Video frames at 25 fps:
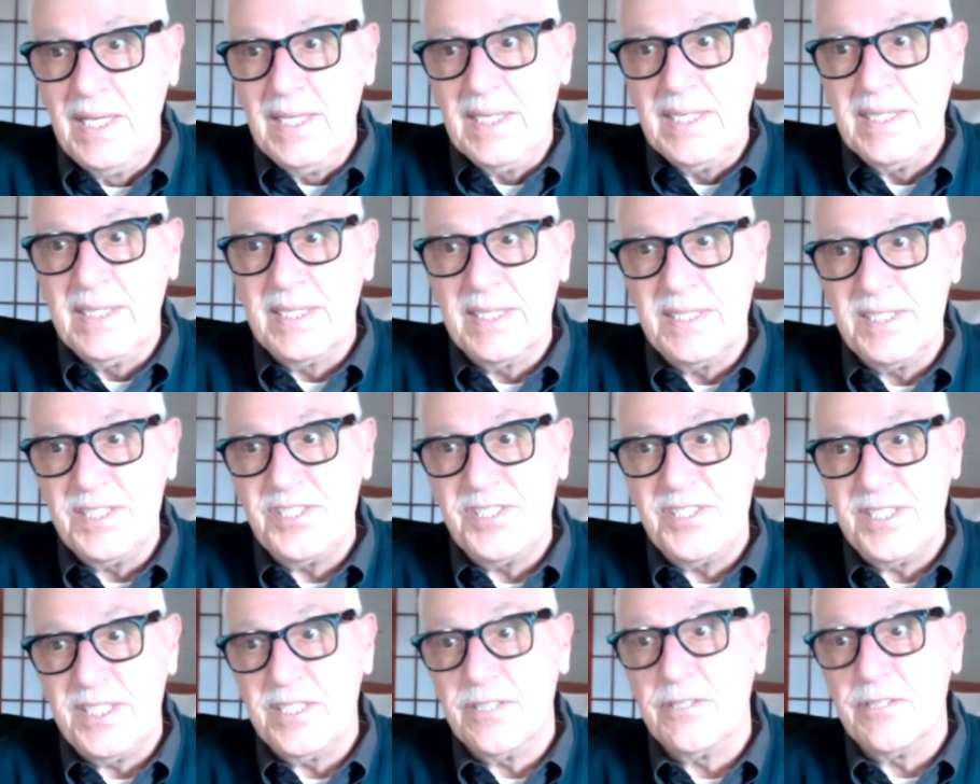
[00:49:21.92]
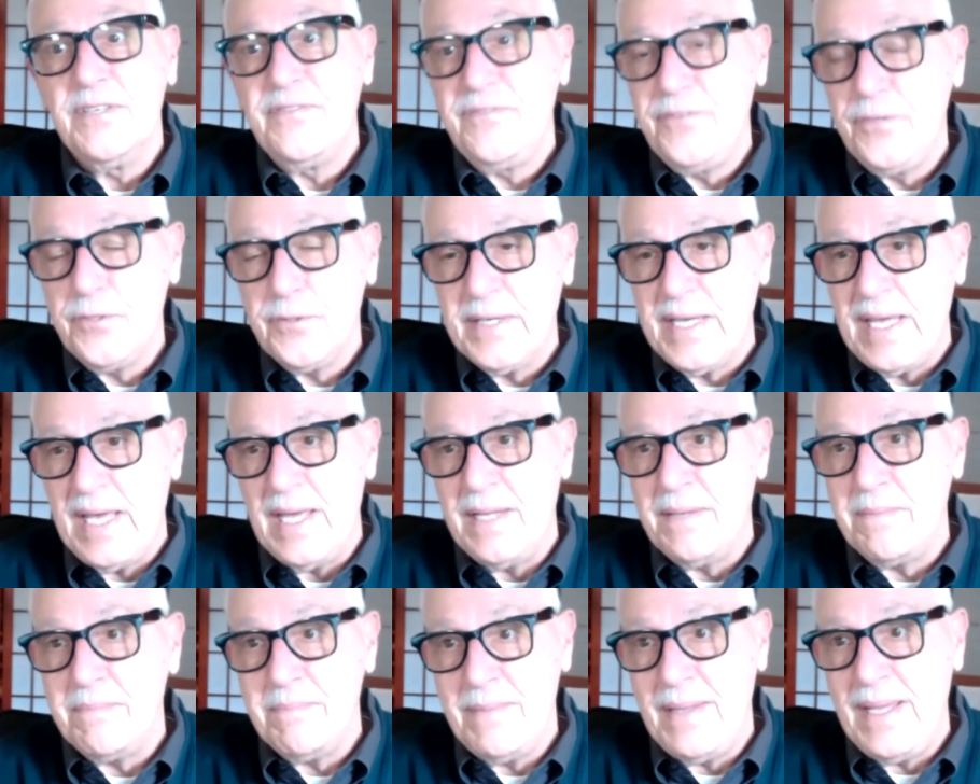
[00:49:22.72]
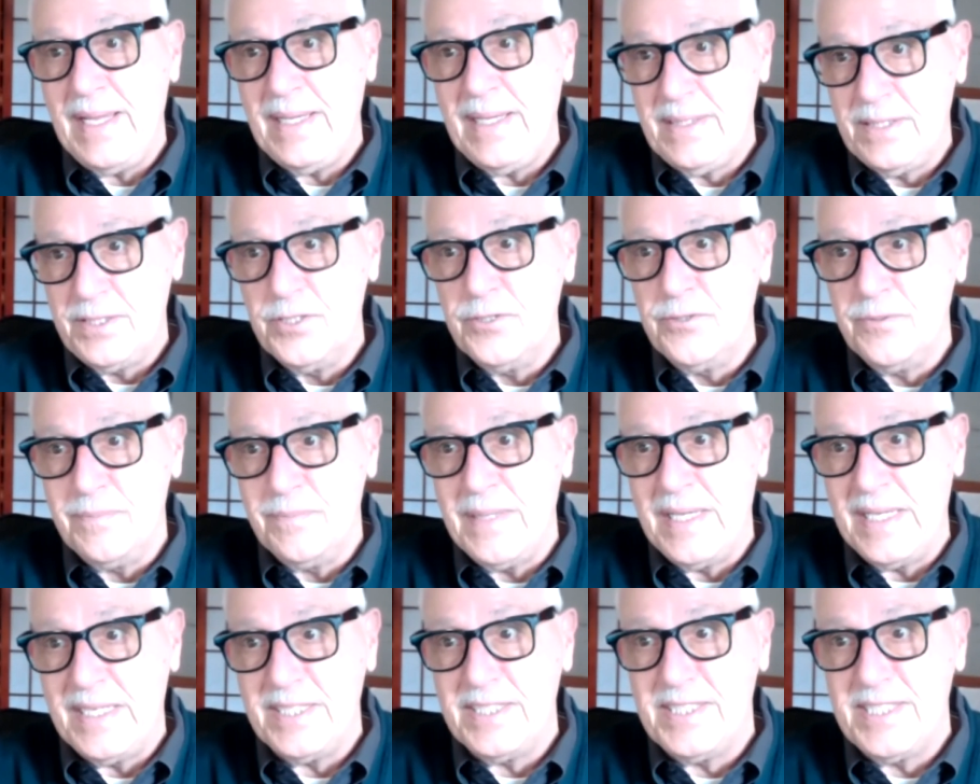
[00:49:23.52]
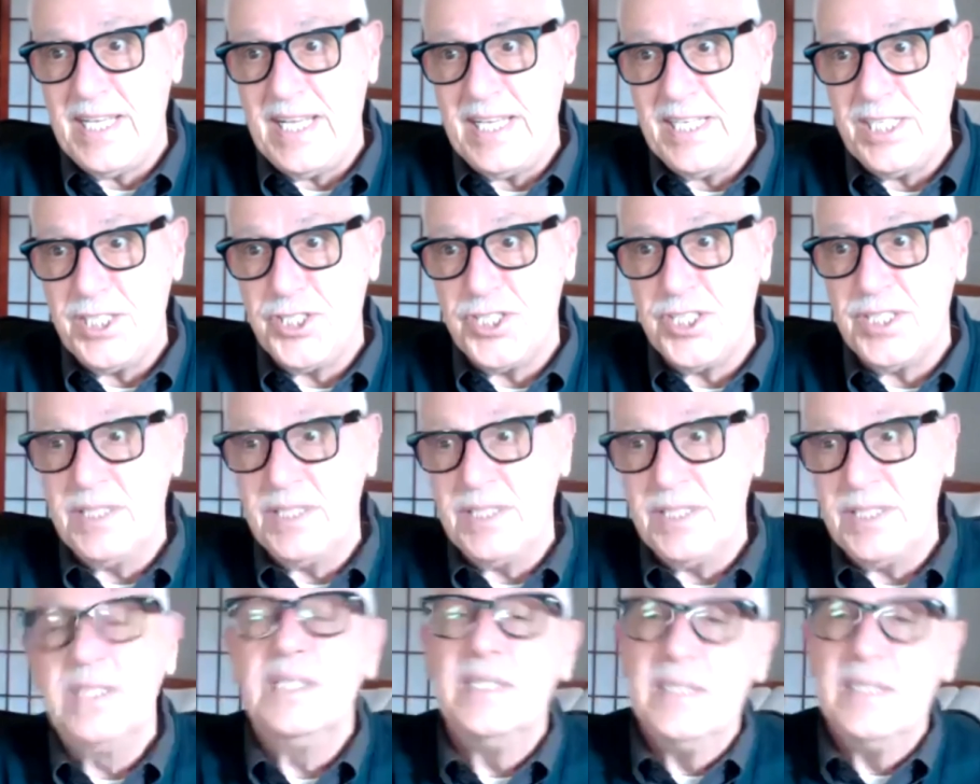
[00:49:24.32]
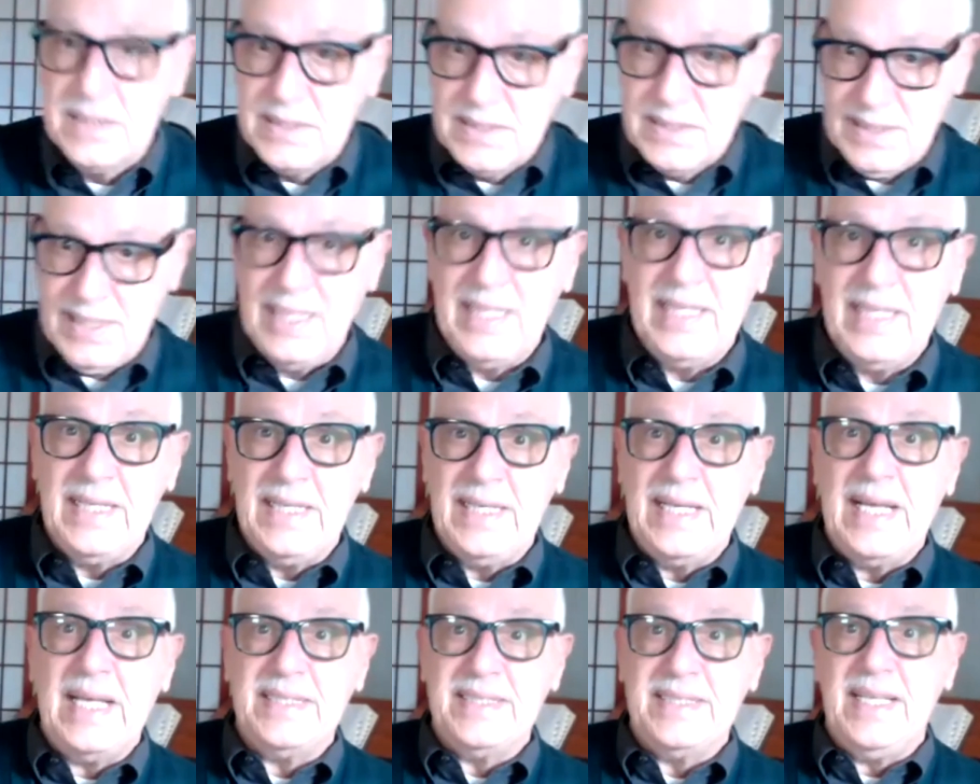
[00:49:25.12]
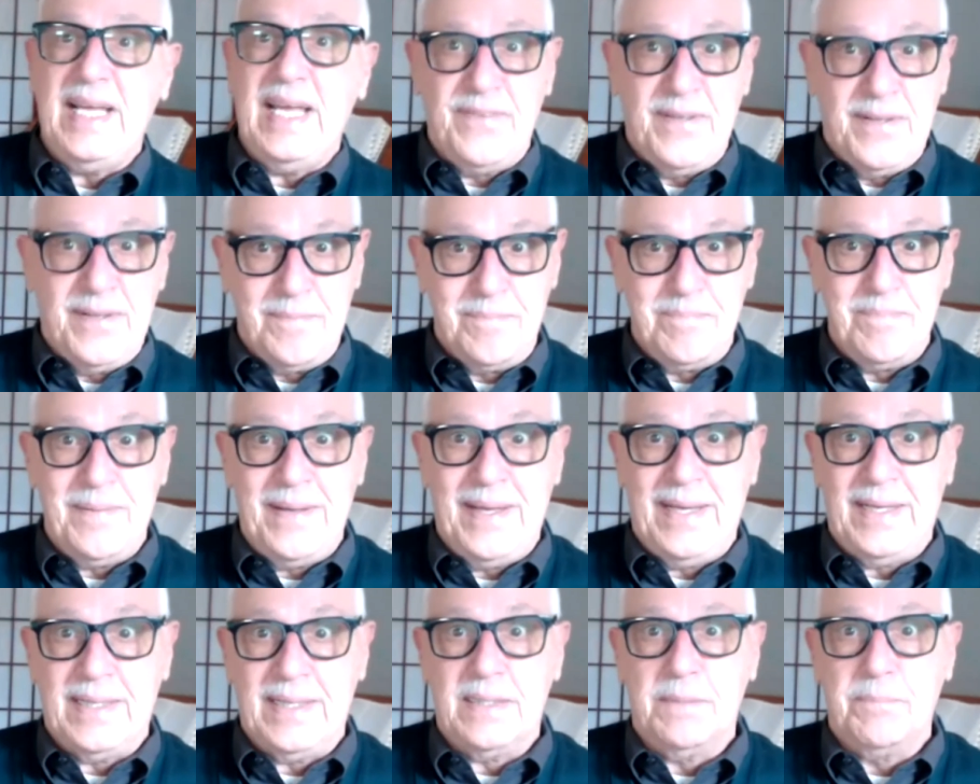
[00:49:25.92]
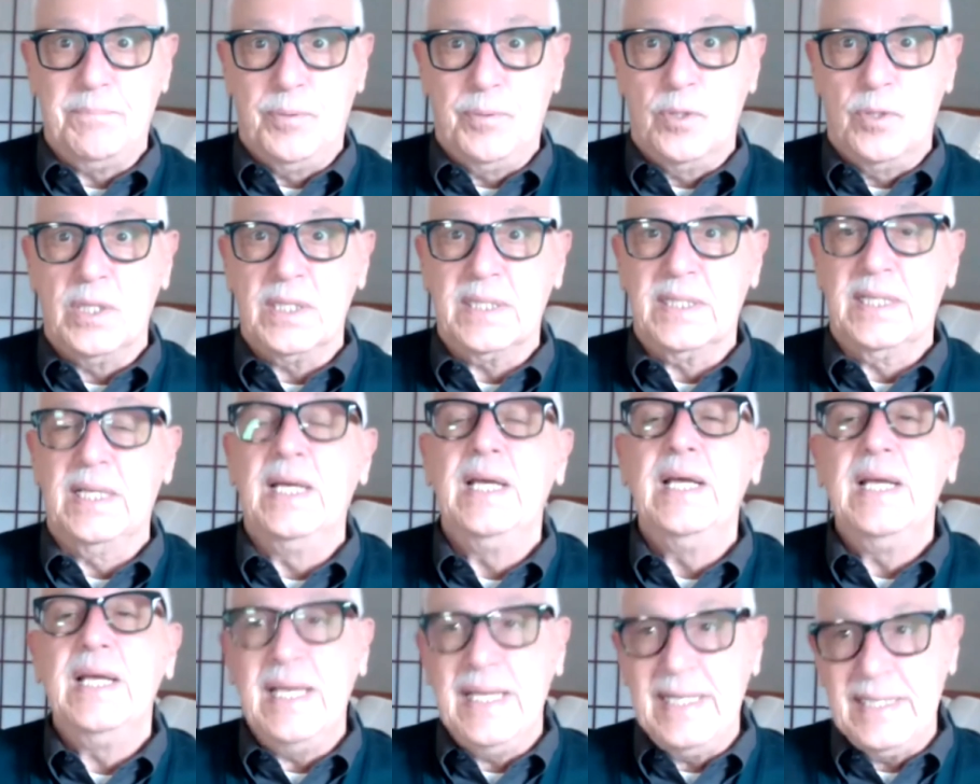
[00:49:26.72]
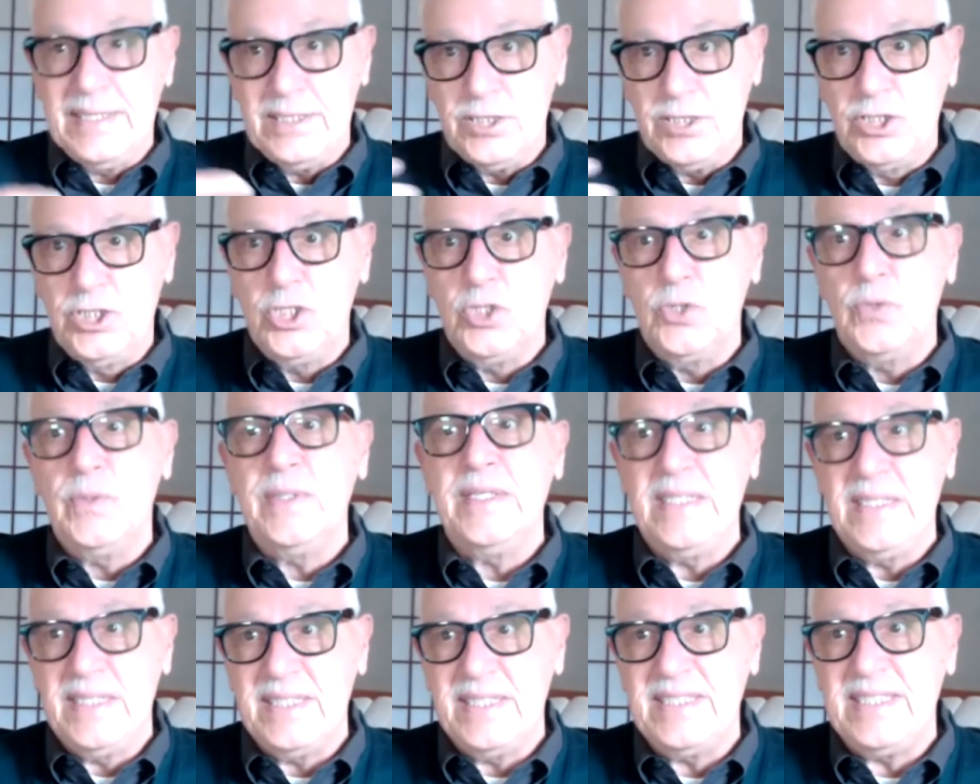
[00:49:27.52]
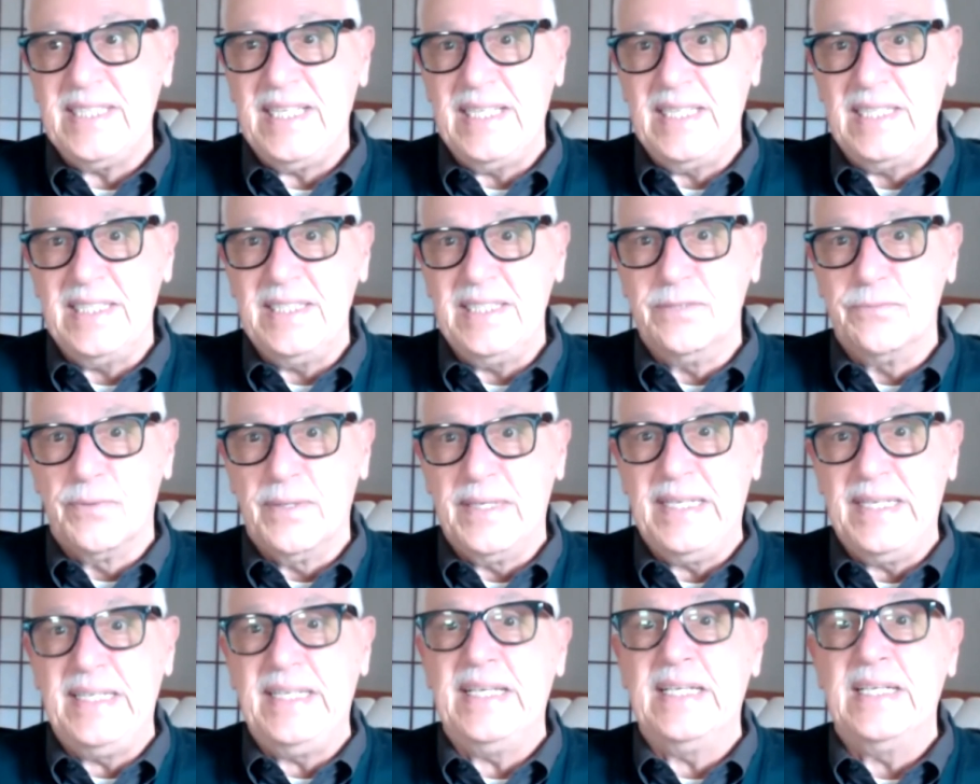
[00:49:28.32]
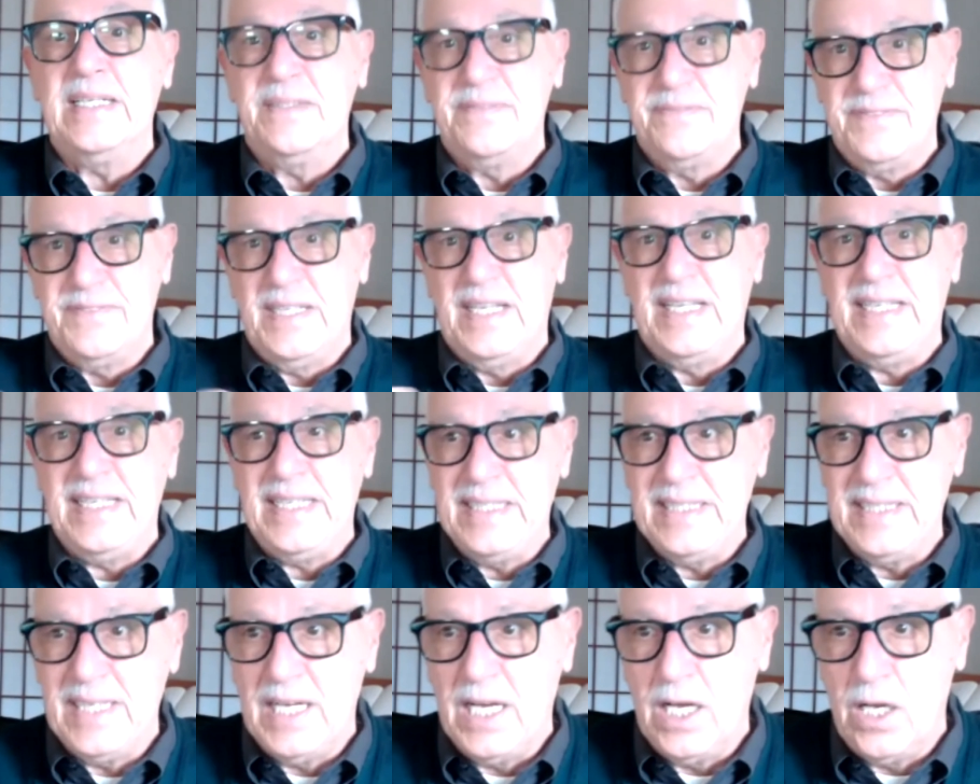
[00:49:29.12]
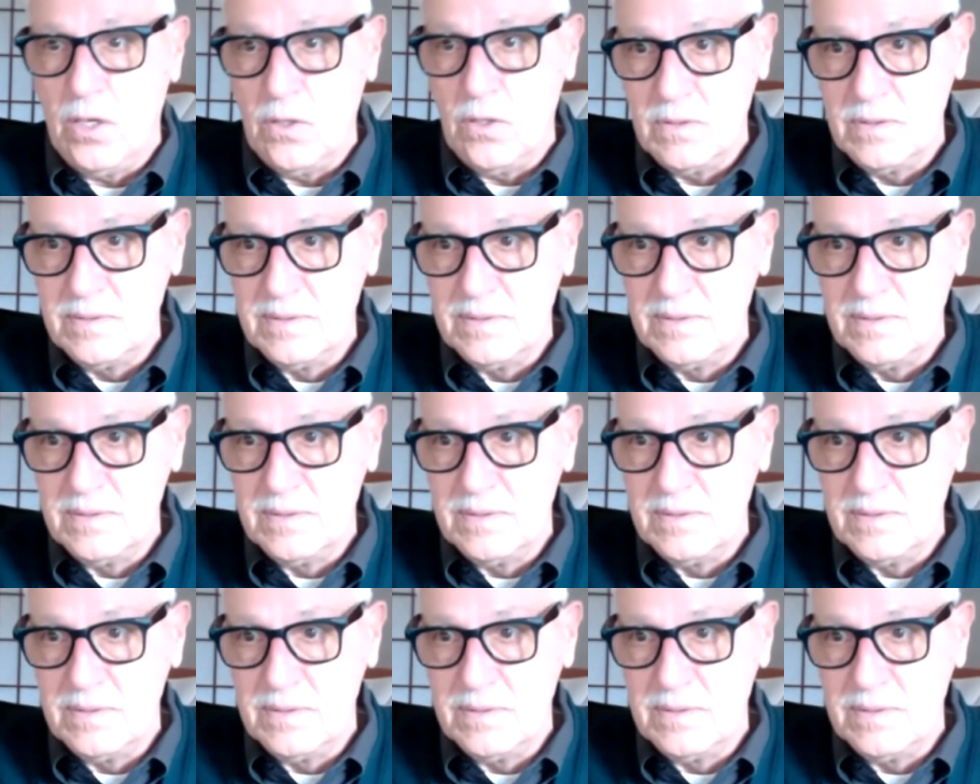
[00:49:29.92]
Consider, if you can't make noon meditation, getting out the Advent book and doing the daily reading of letting go.